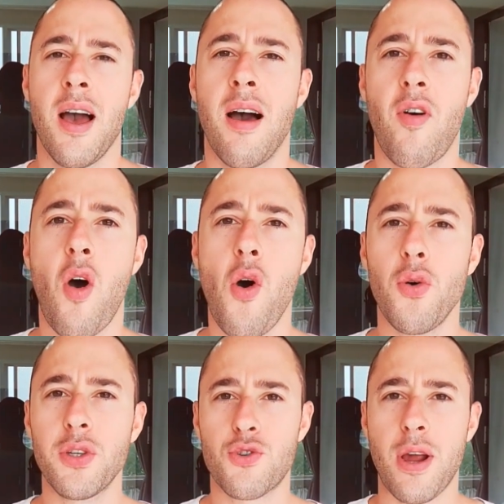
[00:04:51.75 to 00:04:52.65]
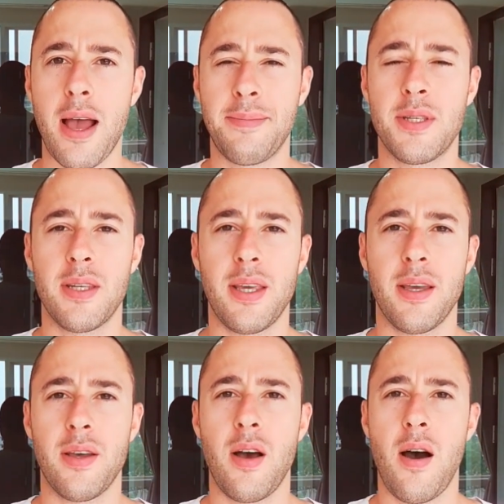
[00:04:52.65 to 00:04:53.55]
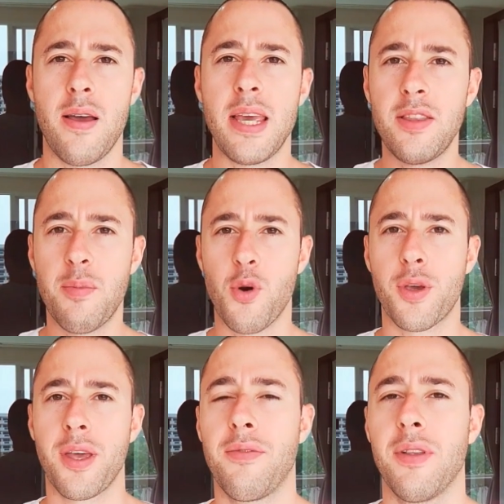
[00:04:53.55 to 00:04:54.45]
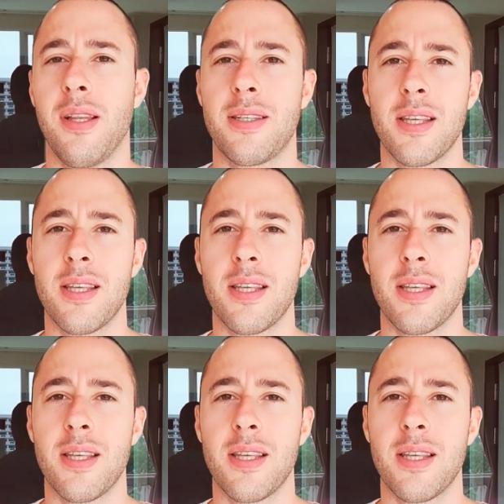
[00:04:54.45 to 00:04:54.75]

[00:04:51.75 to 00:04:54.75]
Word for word: Of all the traps in the book and of the list,